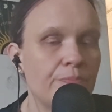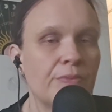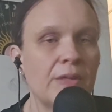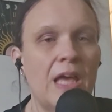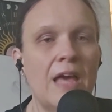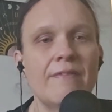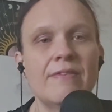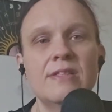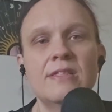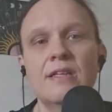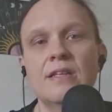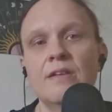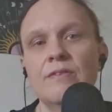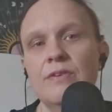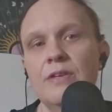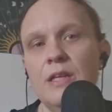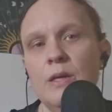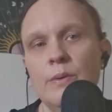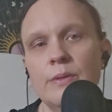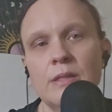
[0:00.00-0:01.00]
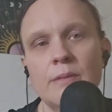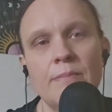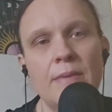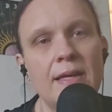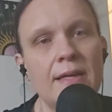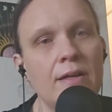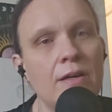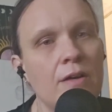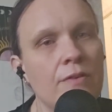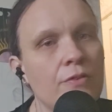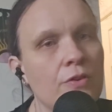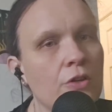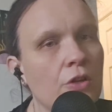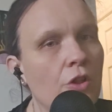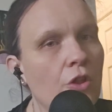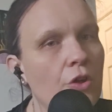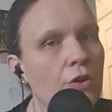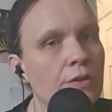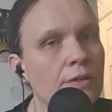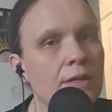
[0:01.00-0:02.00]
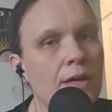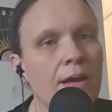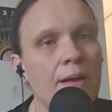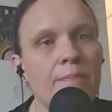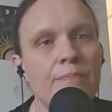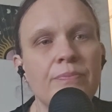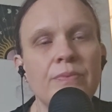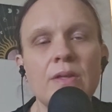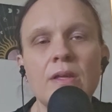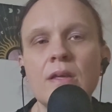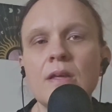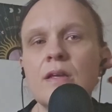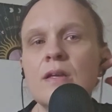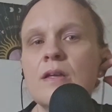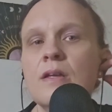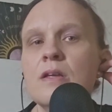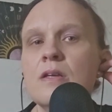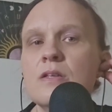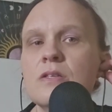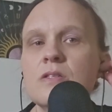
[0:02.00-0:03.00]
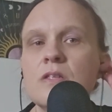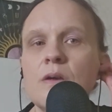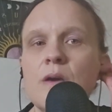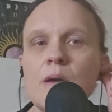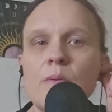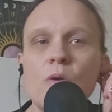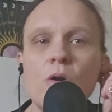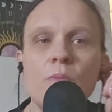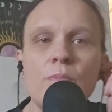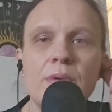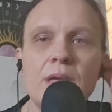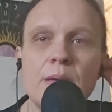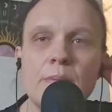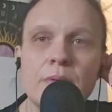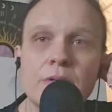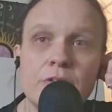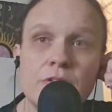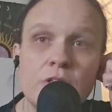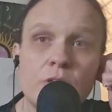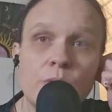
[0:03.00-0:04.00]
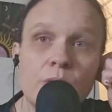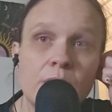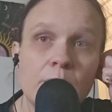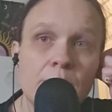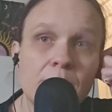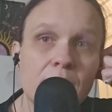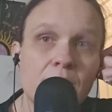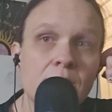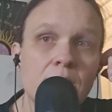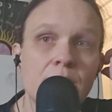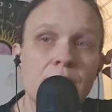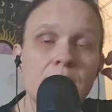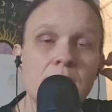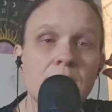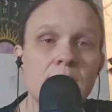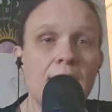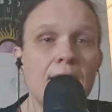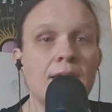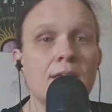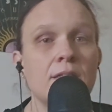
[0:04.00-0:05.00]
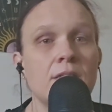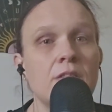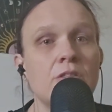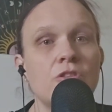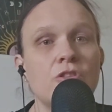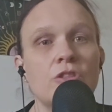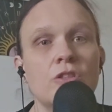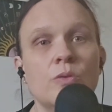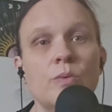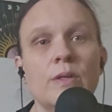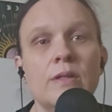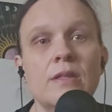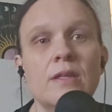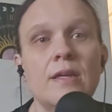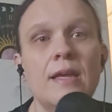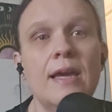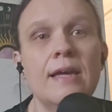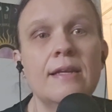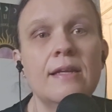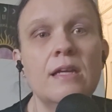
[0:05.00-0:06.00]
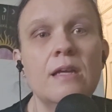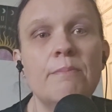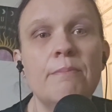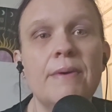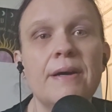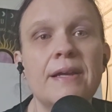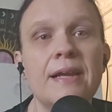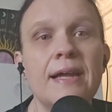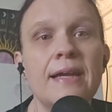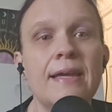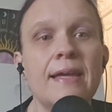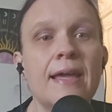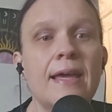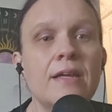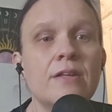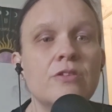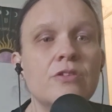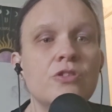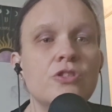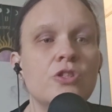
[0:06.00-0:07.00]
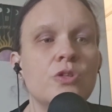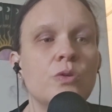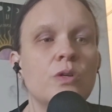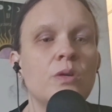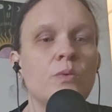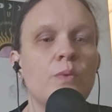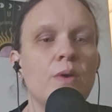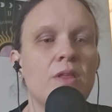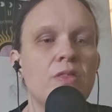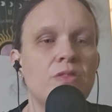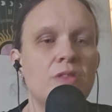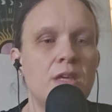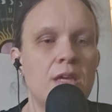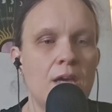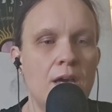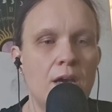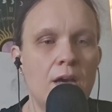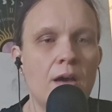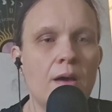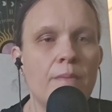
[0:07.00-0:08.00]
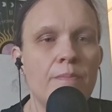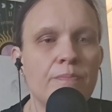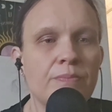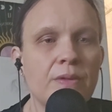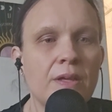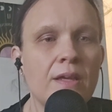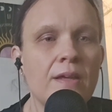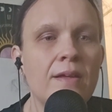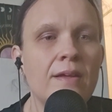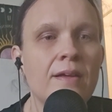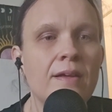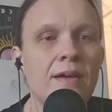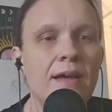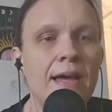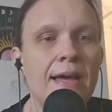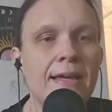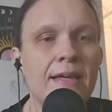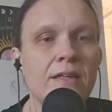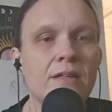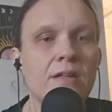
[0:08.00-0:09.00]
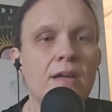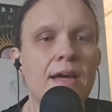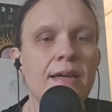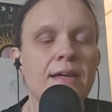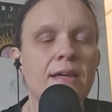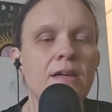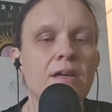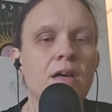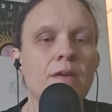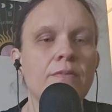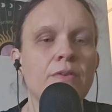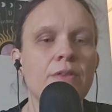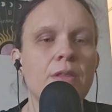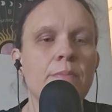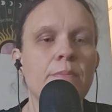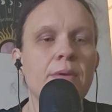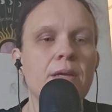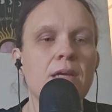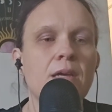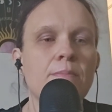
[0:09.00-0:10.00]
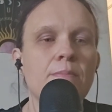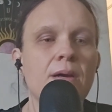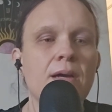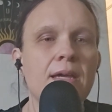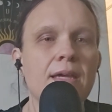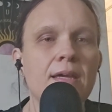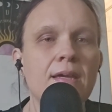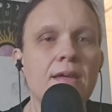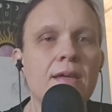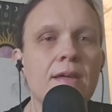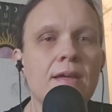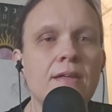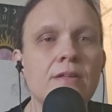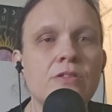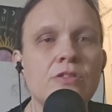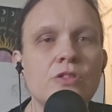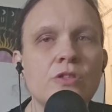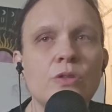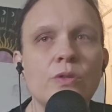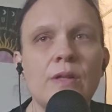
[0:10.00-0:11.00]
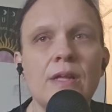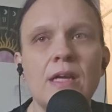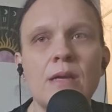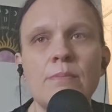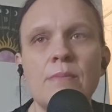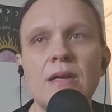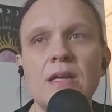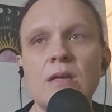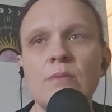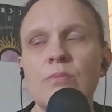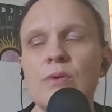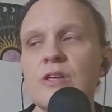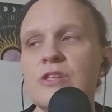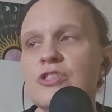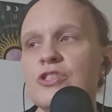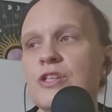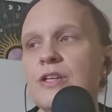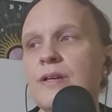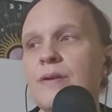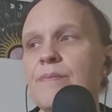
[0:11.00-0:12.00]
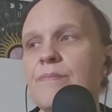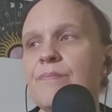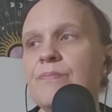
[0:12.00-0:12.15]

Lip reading: I haven't done a video with the mic cover in a long time, so I won't be able to do it because of the stand issue with the Yeti, but I can do it with the, I can cover the pink mic and do like mic brushing,